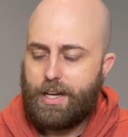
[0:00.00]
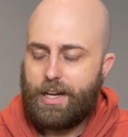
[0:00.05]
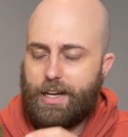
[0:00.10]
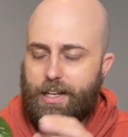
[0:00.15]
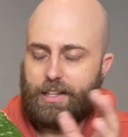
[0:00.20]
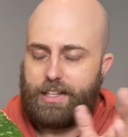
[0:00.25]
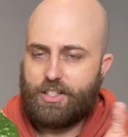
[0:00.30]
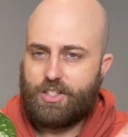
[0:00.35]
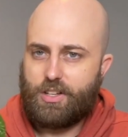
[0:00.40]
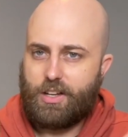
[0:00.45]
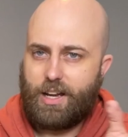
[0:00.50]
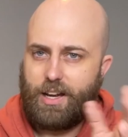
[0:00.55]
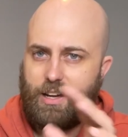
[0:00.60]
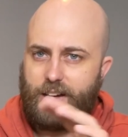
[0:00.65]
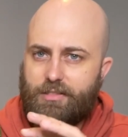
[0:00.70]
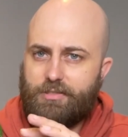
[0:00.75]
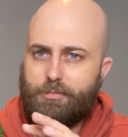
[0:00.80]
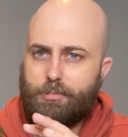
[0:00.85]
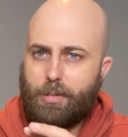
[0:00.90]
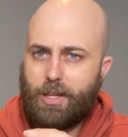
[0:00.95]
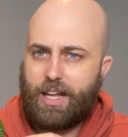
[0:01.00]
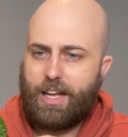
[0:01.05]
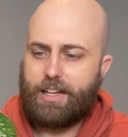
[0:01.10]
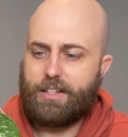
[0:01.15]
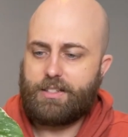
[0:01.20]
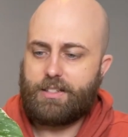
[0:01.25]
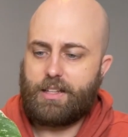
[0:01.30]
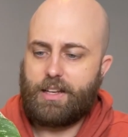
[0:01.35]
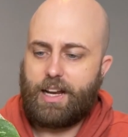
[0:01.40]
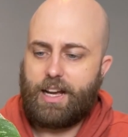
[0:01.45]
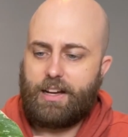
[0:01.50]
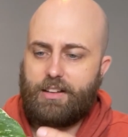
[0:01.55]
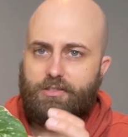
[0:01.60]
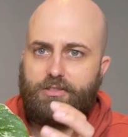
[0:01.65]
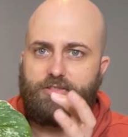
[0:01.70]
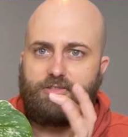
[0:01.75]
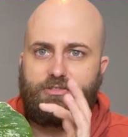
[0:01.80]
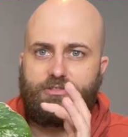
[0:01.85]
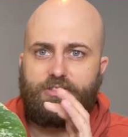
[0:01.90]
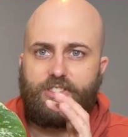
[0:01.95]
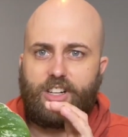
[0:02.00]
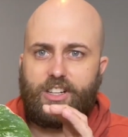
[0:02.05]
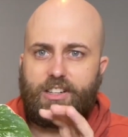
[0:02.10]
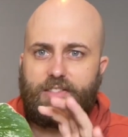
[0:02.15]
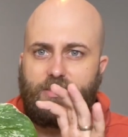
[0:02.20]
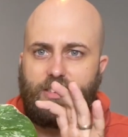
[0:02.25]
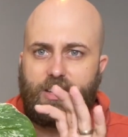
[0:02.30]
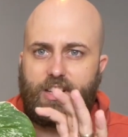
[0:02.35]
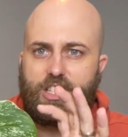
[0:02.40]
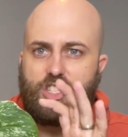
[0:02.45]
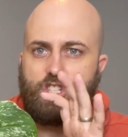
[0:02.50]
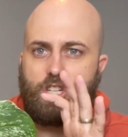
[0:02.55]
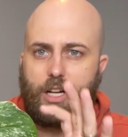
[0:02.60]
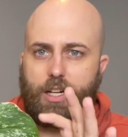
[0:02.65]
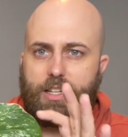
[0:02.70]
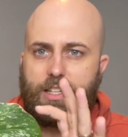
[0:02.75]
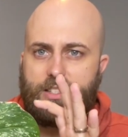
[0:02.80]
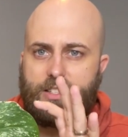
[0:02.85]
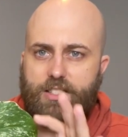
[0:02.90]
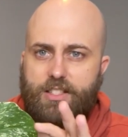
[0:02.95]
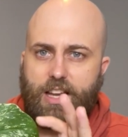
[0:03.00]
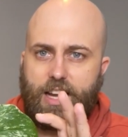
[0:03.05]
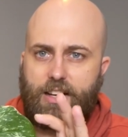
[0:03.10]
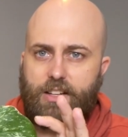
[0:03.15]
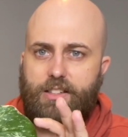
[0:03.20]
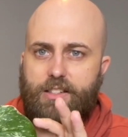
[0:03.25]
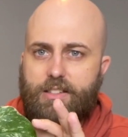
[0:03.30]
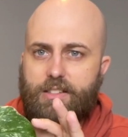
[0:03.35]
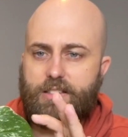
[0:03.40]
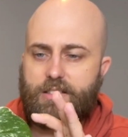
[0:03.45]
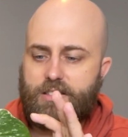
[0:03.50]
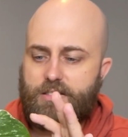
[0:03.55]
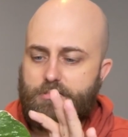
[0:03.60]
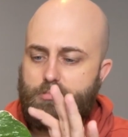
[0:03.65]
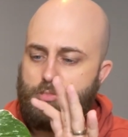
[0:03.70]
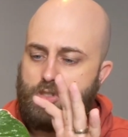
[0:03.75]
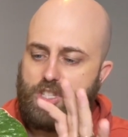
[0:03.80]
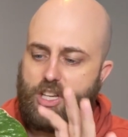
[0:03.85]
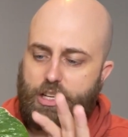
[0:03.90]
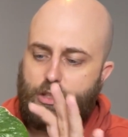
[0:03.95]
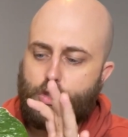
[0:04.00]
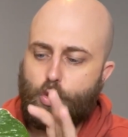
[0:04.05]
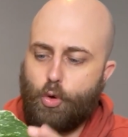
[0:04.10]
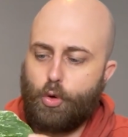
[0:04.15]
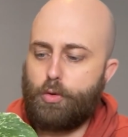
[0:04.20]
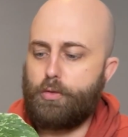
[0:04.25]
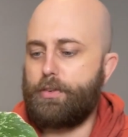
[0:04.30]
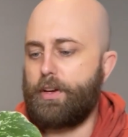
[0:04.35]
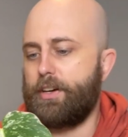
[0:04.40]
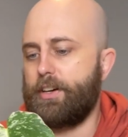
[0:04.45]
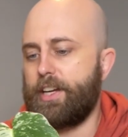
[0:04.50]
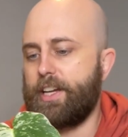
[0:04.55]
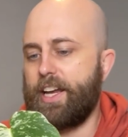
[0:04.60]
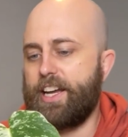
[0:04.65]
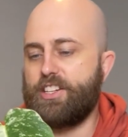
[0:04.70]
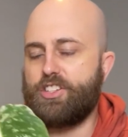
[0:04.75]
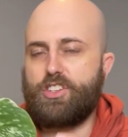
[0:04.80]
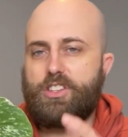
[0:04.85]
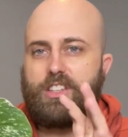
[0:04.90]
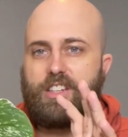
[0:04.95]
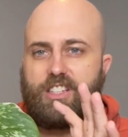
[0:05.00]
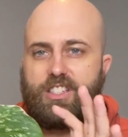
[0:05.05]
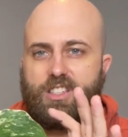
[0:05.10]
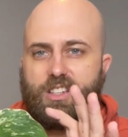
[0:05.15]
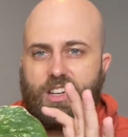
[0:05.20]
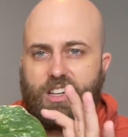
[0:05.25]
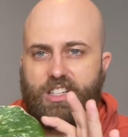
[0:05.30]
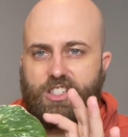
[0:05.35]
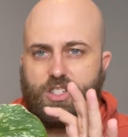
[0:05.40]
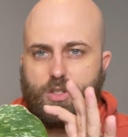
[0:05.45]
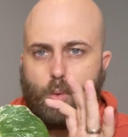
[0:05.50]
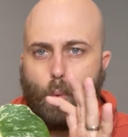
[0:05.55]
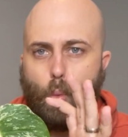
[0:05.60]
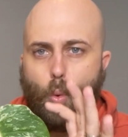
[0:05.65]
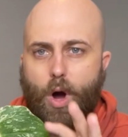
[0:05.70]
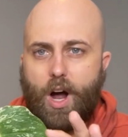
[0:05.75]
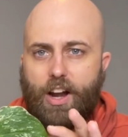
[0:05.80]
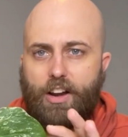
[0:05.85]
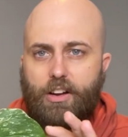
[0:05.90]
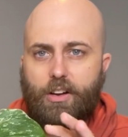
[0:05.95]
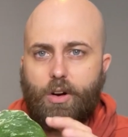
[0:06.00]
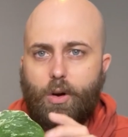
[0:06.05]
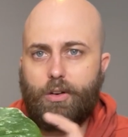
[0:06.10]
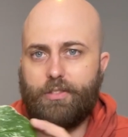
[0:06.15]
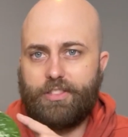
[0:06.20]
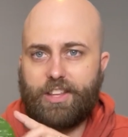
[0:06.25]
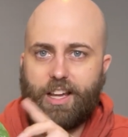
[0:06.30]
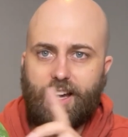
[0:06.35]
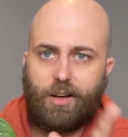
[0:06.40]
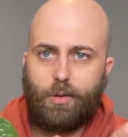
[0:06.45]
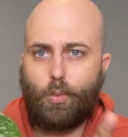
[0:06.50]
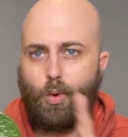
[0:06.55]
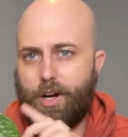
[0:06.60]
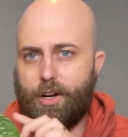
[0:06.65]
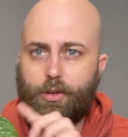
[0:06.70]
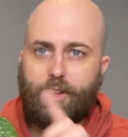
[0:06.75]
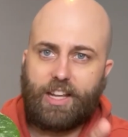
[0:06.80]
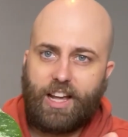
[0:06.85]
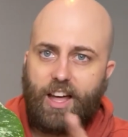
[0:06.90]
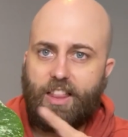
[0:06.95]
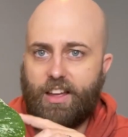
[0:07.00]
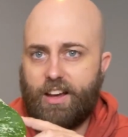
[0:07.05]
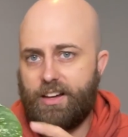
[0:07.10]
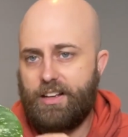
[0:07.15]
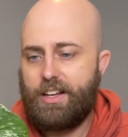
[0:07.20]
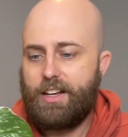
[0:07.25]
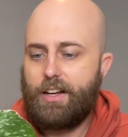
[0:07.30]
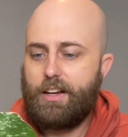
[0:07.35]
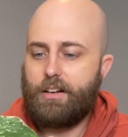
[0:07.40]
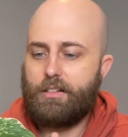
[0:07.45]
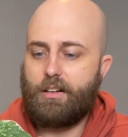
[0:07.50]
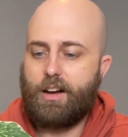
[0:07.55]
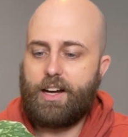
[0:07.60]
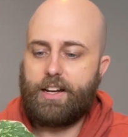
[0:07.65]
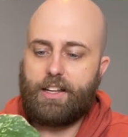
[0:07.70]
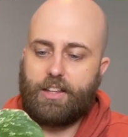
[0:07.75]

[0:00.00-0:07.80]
unless you have plants that have very, very chunky sectoral variegation that is kind of just one or the other, right?